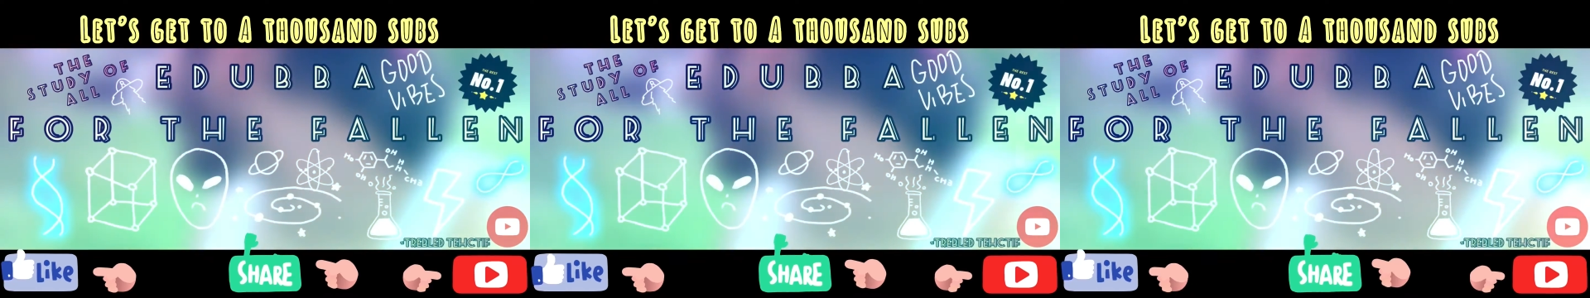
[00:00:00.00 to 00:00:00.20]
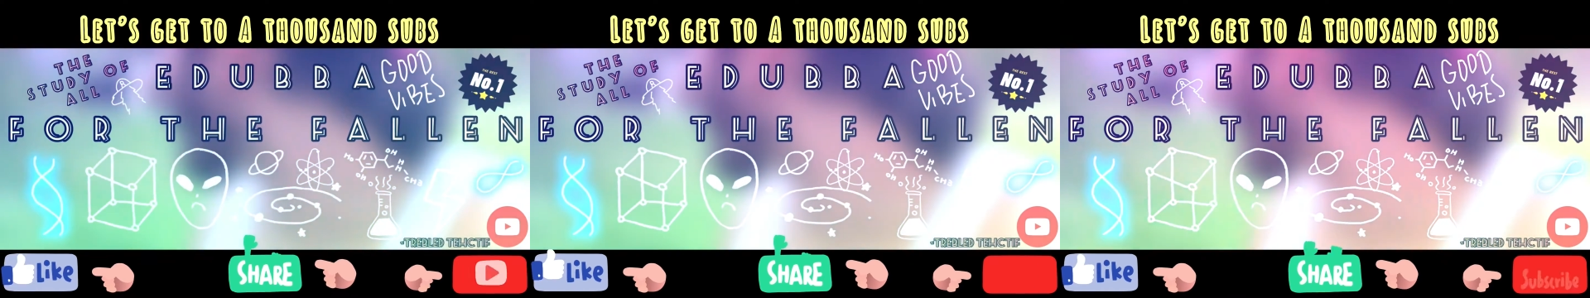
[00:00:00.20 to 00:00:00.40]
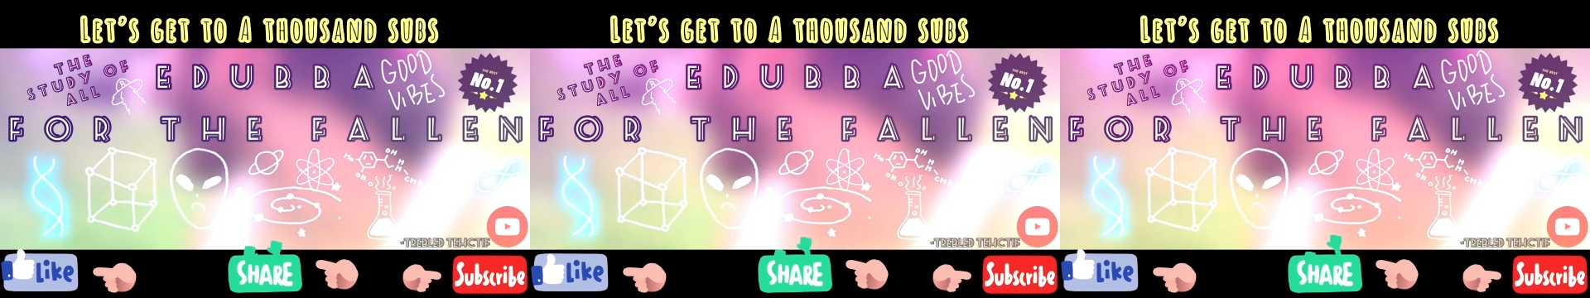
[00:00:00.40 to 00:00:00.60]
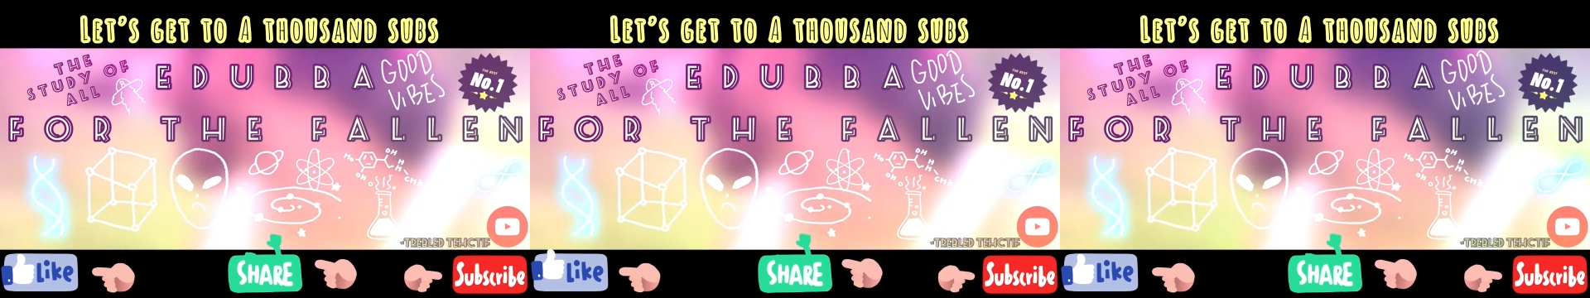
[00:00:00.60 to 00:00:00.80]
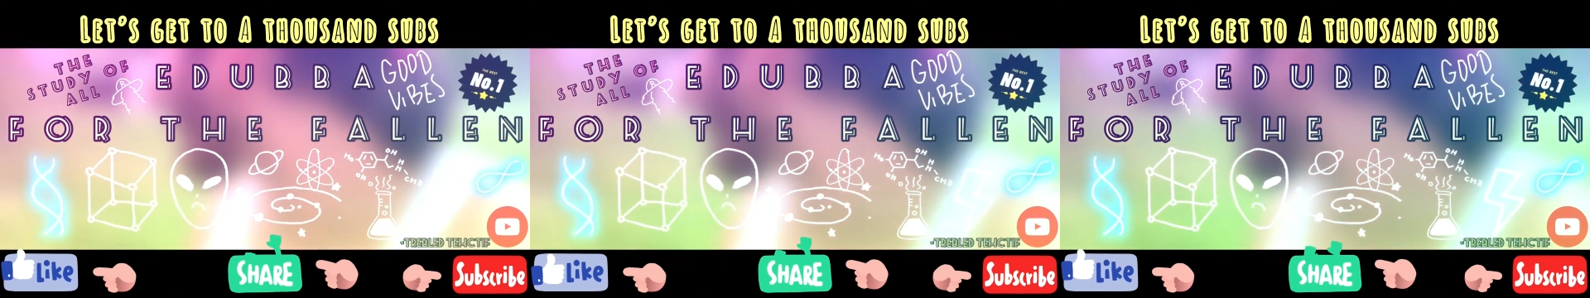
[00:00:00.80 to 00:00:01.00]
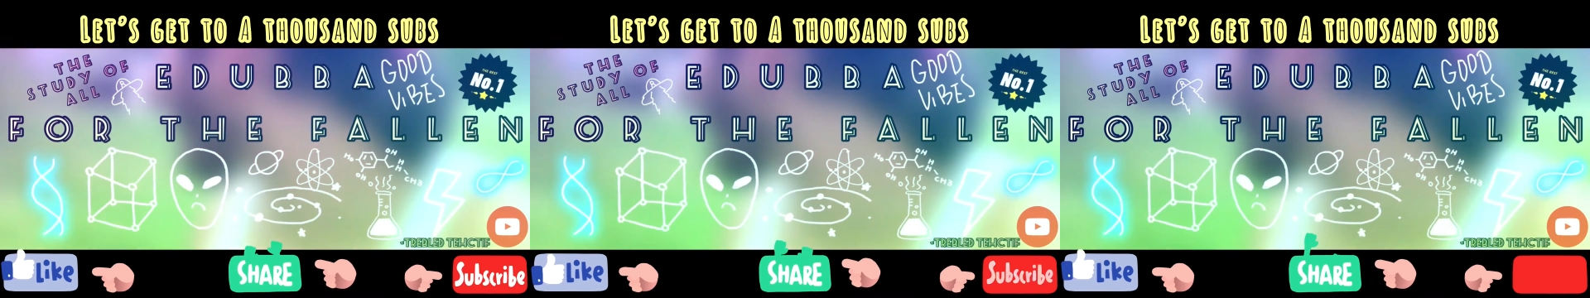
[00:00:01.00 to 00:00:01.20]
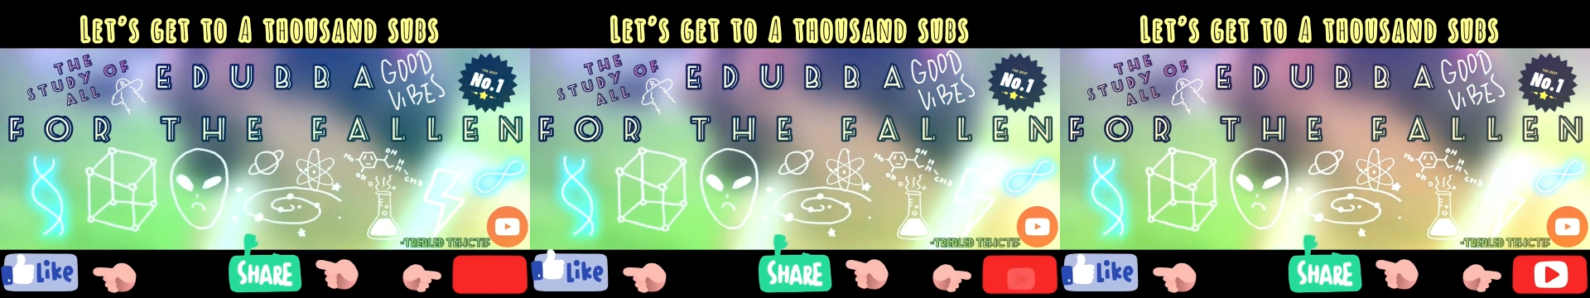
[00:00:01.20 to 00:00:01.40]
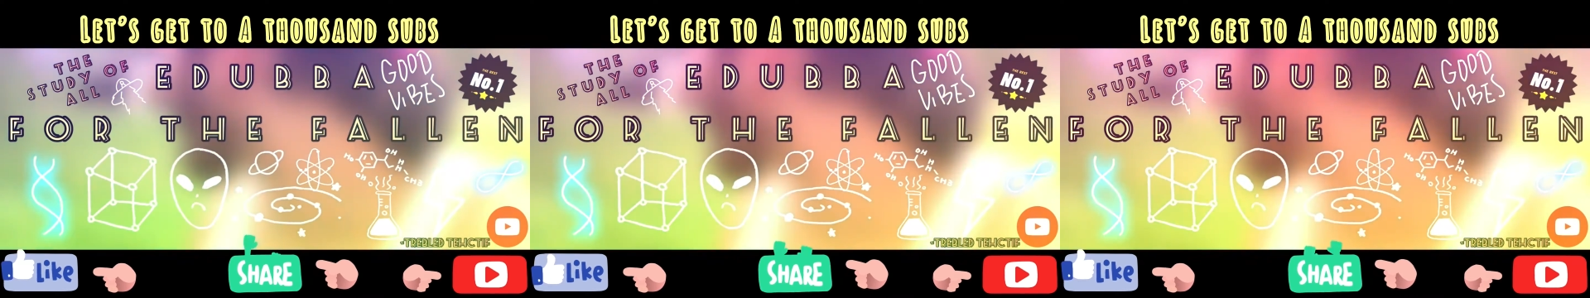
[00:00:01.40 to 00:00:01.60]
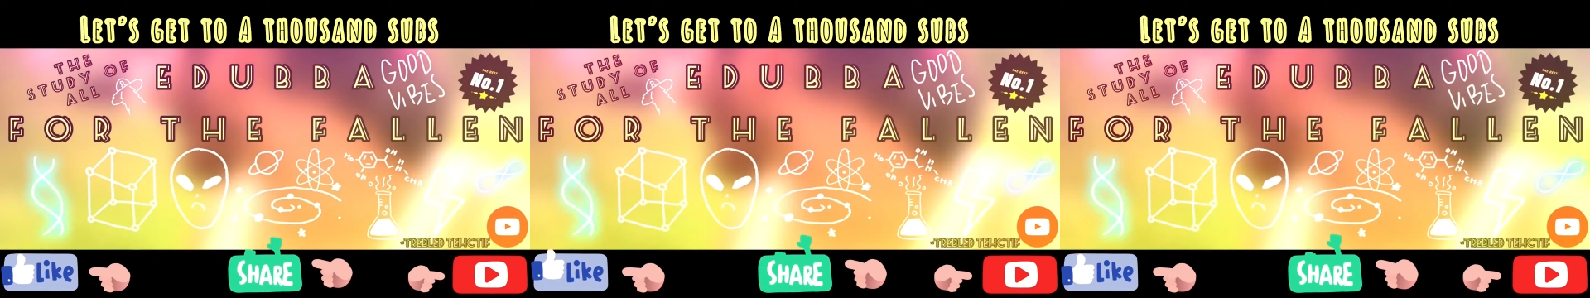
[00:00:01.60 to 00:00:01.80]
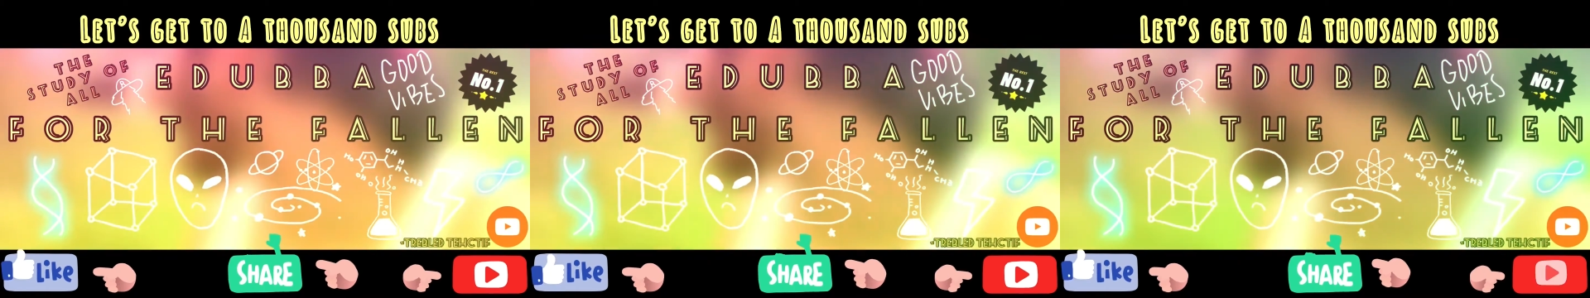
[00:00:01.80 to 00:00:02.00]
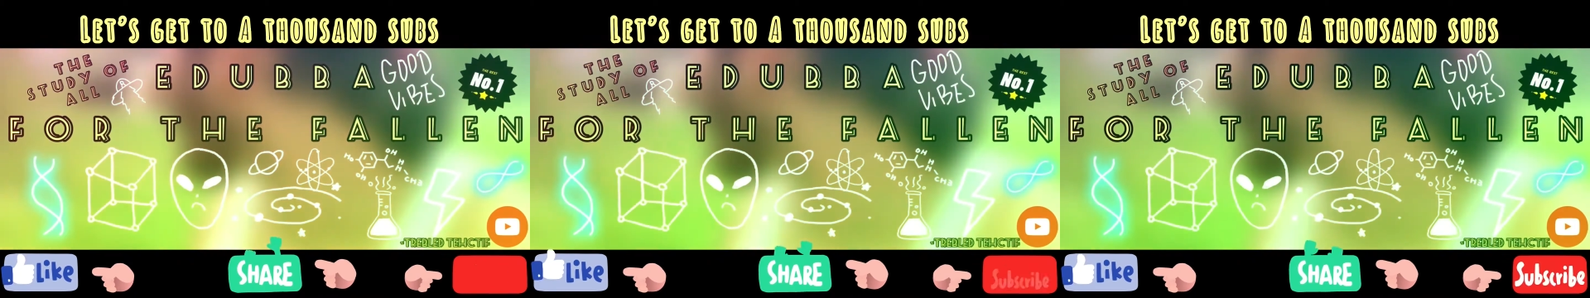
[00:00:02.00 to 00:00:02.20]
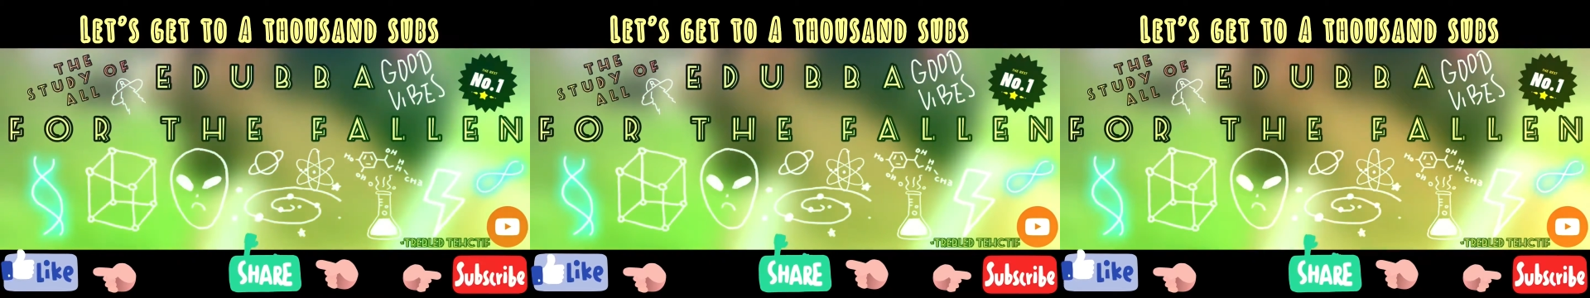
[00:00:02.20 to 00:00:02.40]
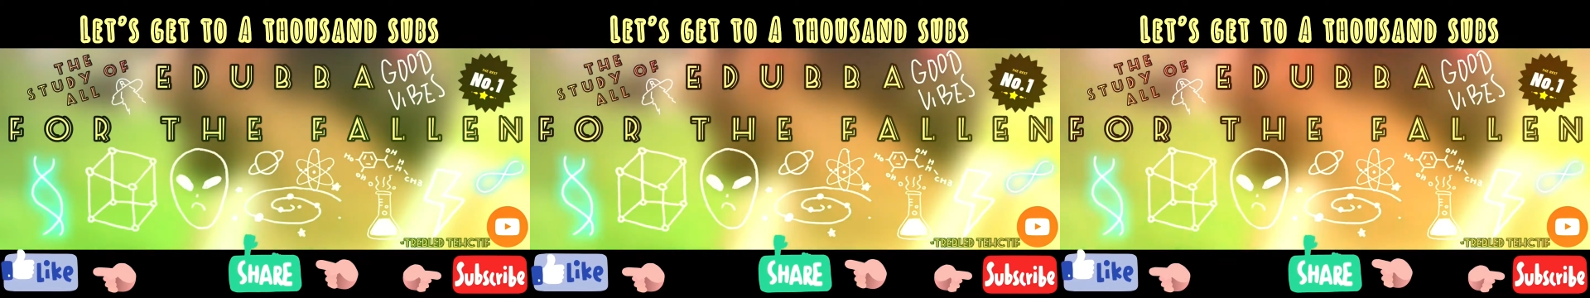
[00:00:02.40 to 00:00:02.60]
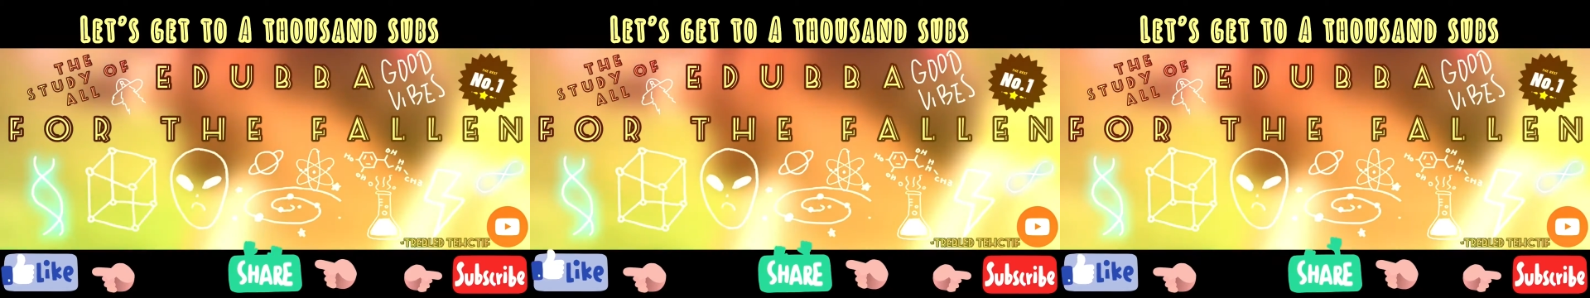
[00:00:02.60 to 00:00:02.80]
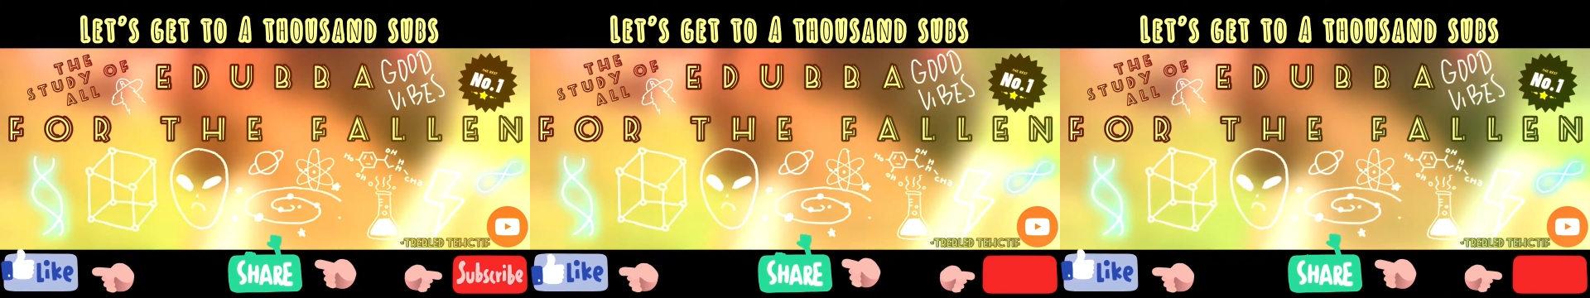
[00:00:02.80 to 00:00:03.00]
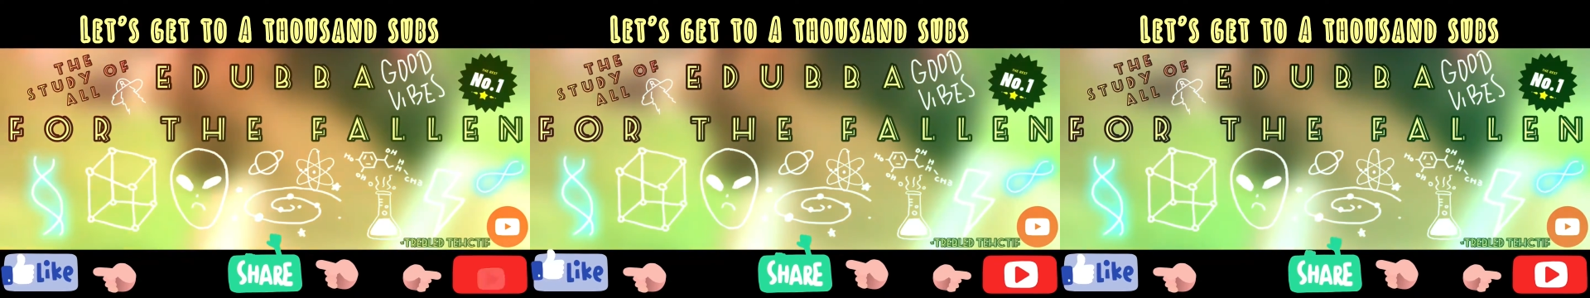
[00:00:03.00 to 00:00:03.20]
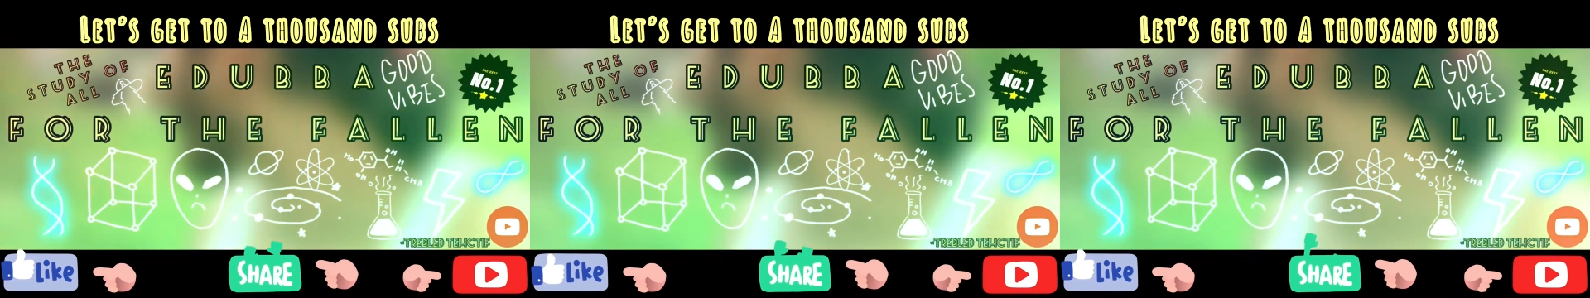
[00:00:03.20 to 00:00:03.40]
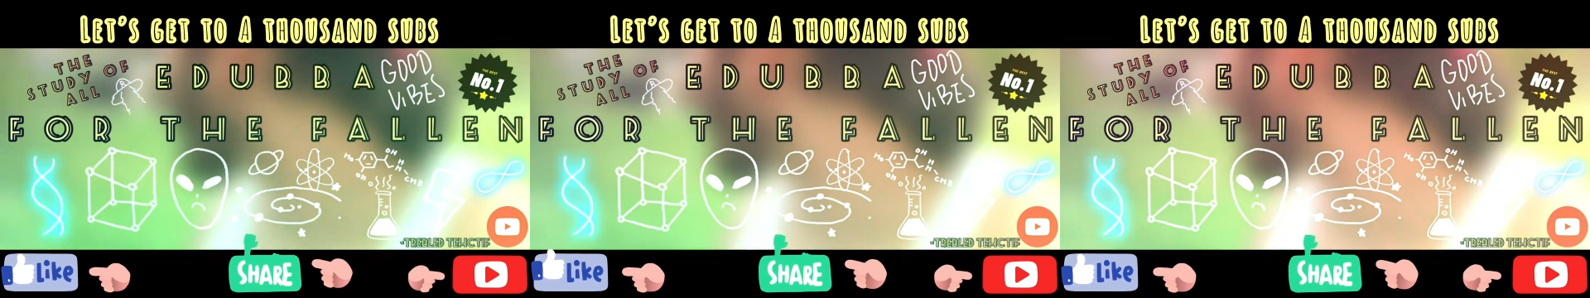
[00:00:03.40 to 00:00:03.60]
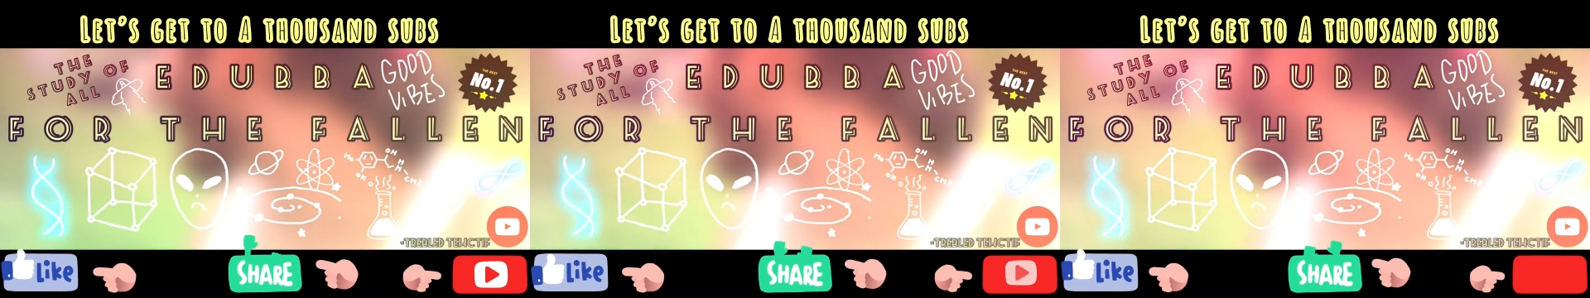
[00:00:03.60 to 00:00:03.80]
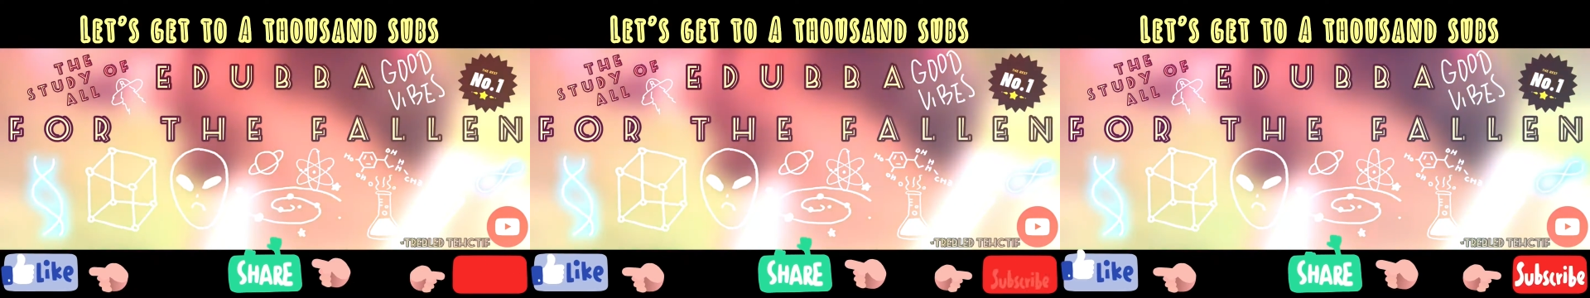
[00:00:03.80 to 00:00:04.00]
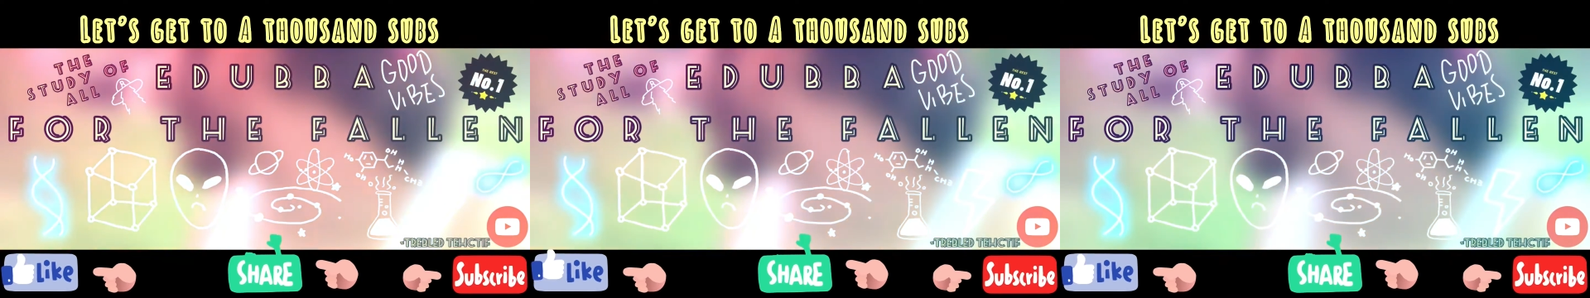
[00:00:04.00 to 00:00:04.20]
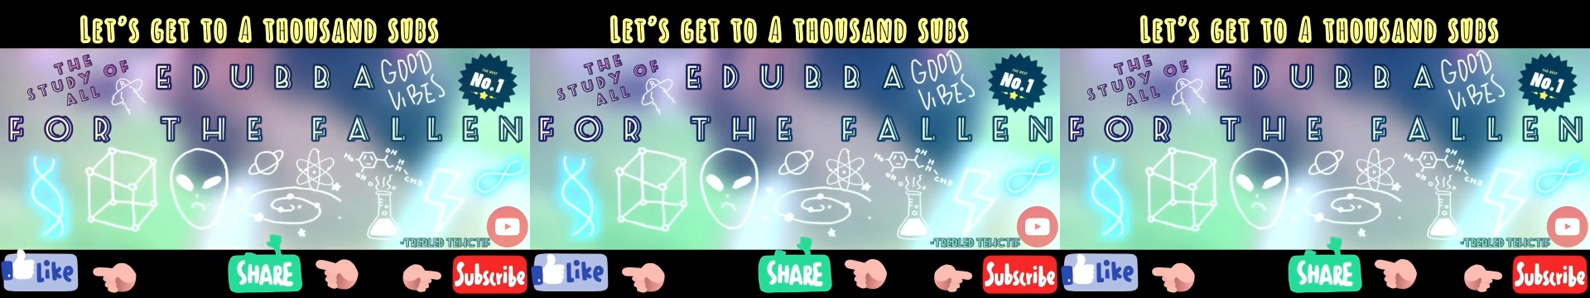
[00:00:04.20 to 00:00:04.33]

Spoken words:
No face is visible, so there are no lips to read.